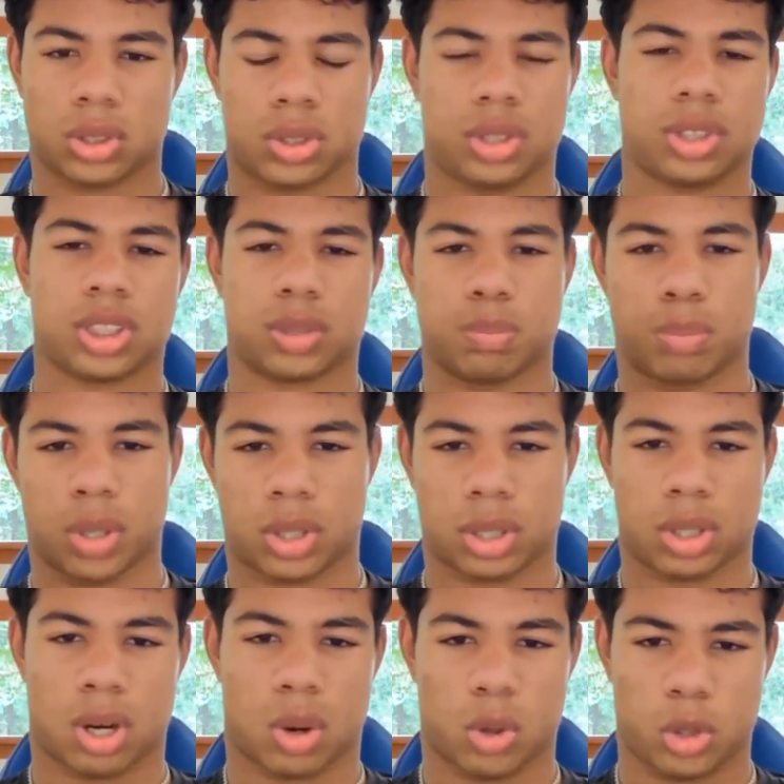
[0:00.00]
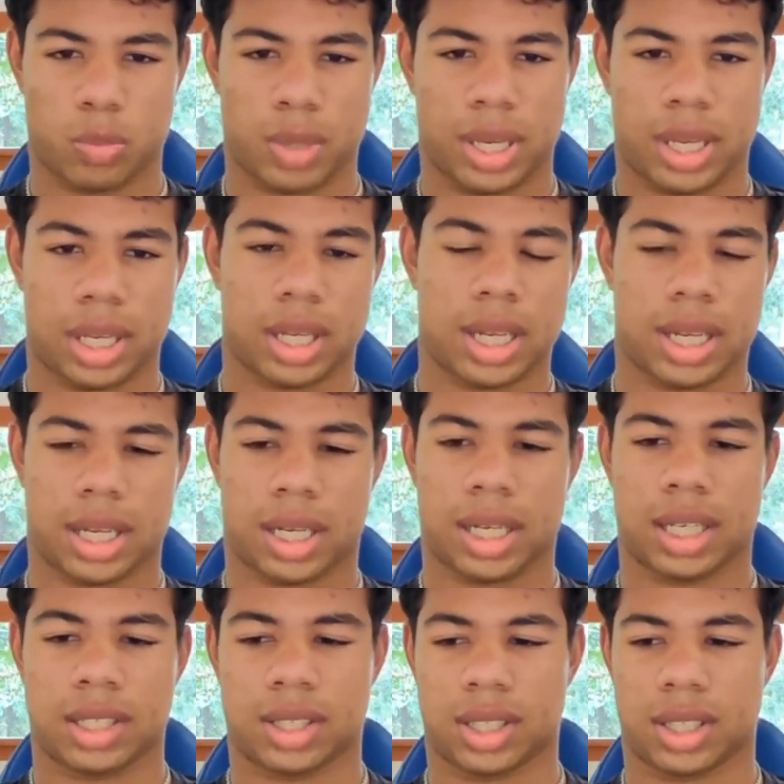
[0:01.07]
You can just book a call with me
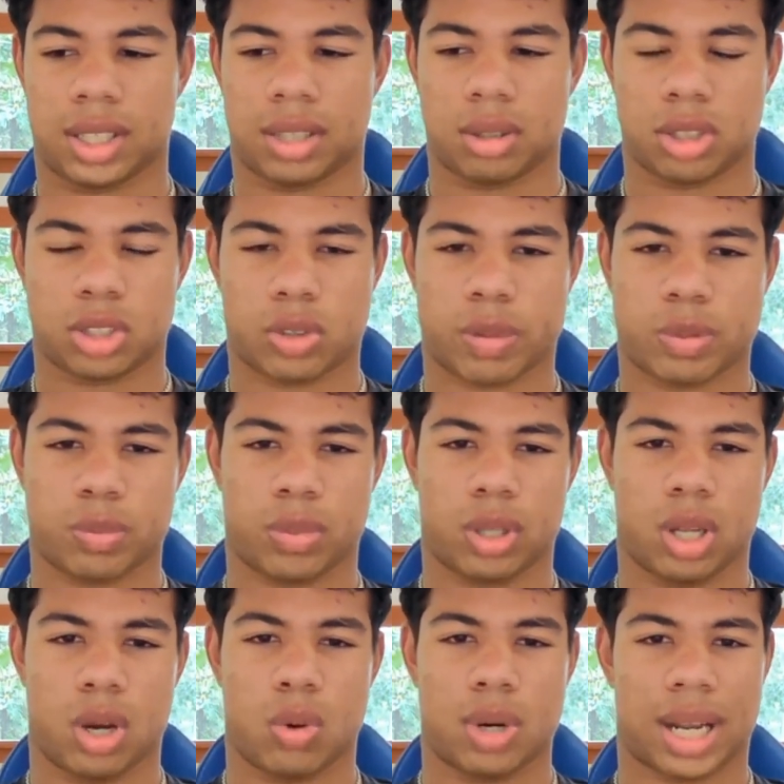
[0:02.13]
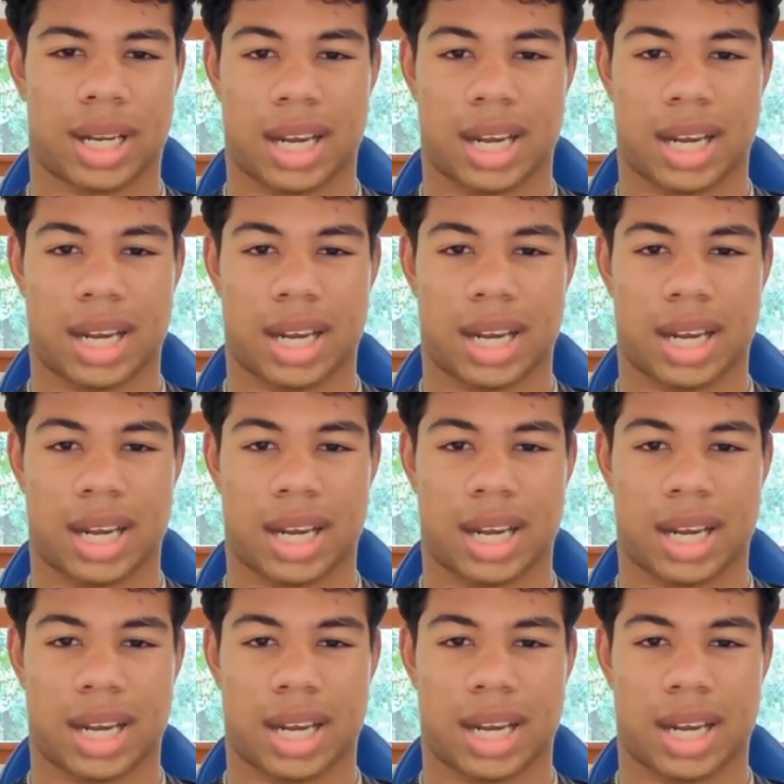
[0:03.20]
in the description below, and I